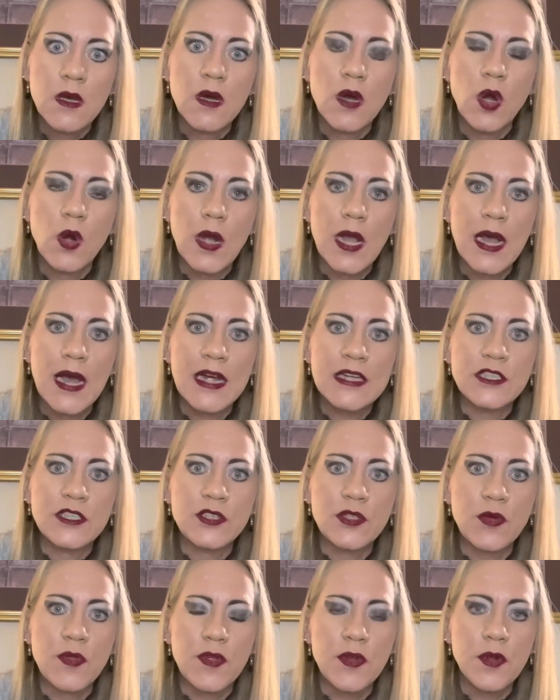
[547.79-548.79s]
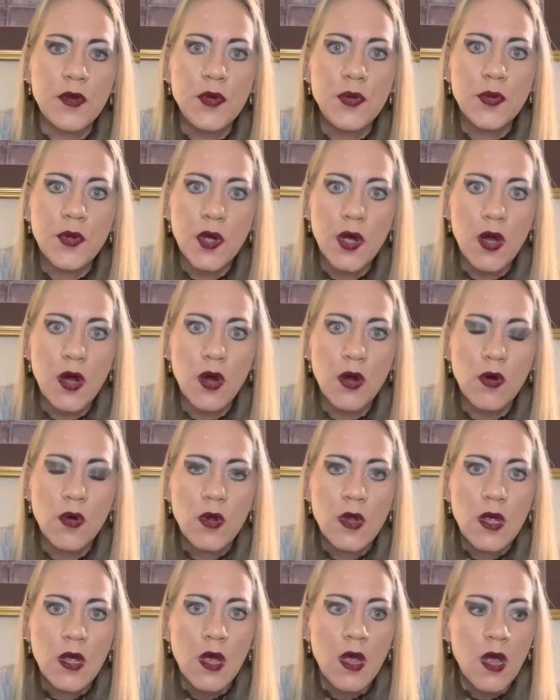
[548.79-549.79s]
Okay, so there you go.
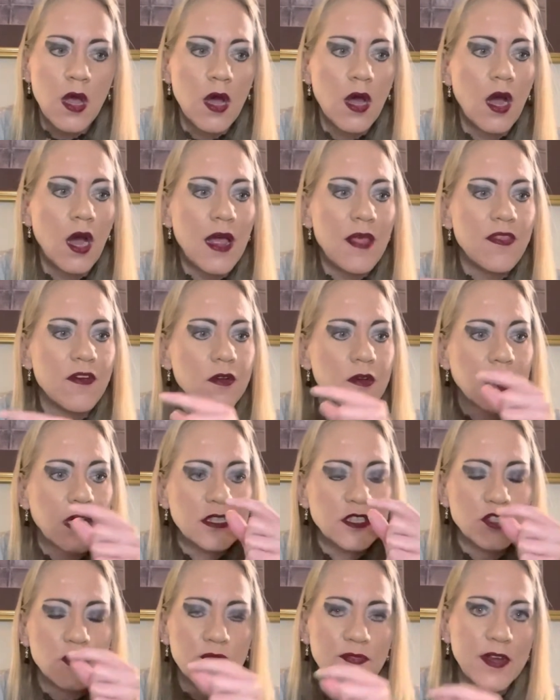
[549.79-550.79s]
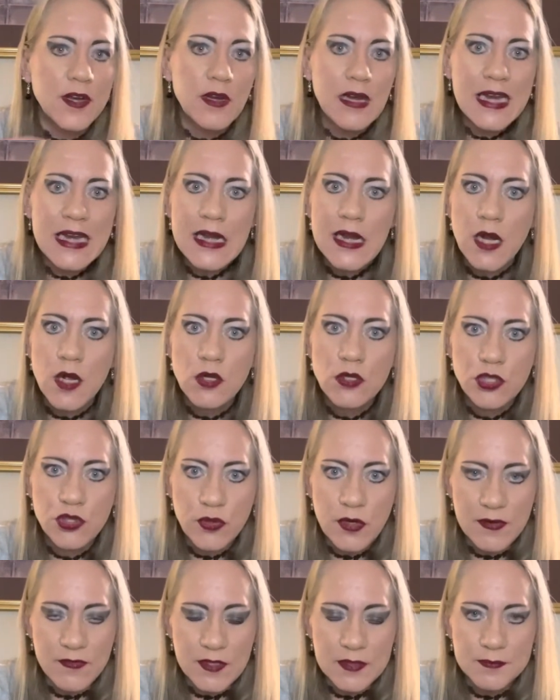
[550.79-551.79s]
Because uh, they're, they're very ego
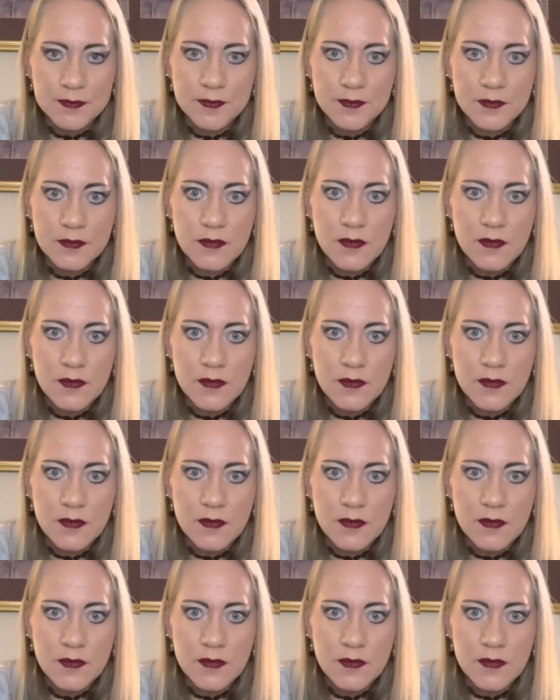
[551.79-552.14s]
driven.